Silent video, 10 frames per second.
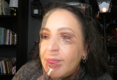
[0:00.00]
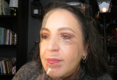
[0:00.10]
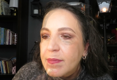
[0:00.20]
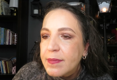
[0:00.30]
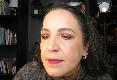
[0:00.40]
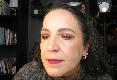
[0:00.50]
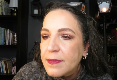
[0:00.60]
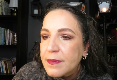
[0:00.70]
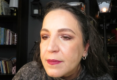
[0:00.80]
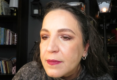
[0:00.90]

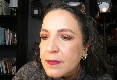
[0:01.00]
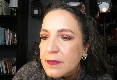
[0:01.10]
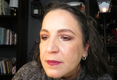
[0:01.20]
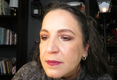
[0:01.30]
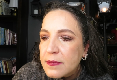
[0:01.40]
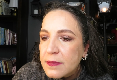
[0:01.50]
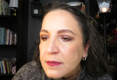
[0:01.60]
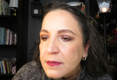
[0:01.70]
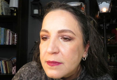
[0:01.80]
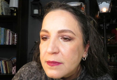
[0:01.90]

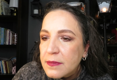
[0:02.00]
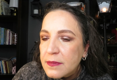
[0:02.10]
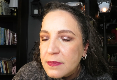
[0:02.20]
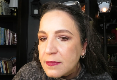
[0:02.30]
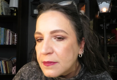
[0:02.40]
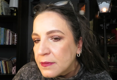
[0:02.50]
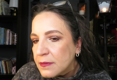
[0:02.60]
Nothing is said.